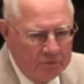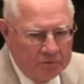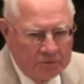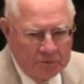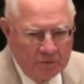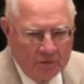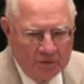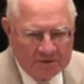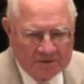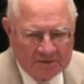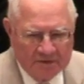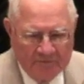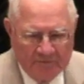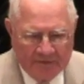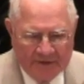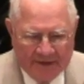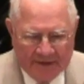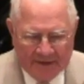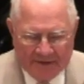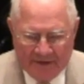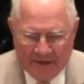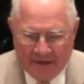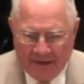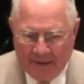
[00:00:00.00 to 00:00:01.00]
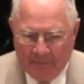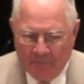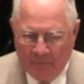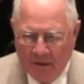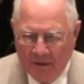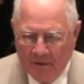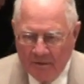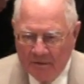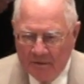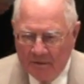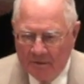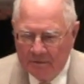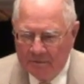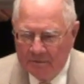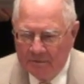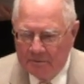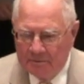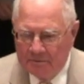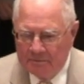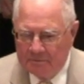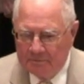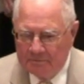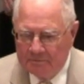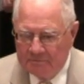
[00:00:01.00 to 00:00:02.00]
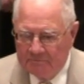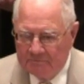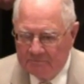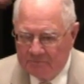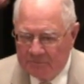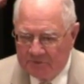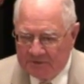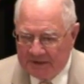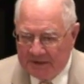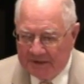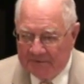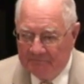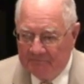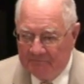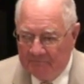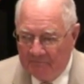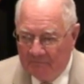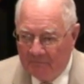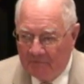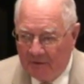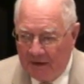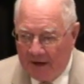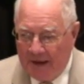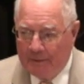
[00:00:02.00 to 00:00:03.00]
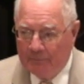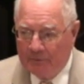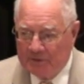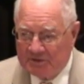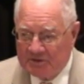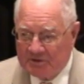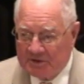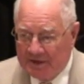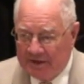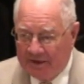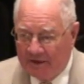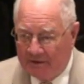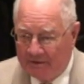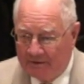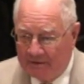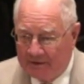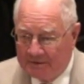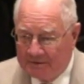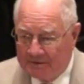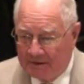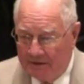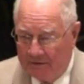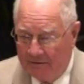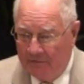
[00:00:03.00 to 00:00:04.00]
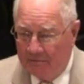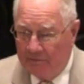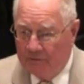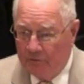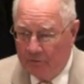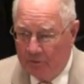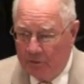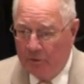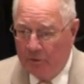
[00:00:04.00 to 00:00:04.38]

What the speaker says: he tours in Vietnam, said, I was scared. I said,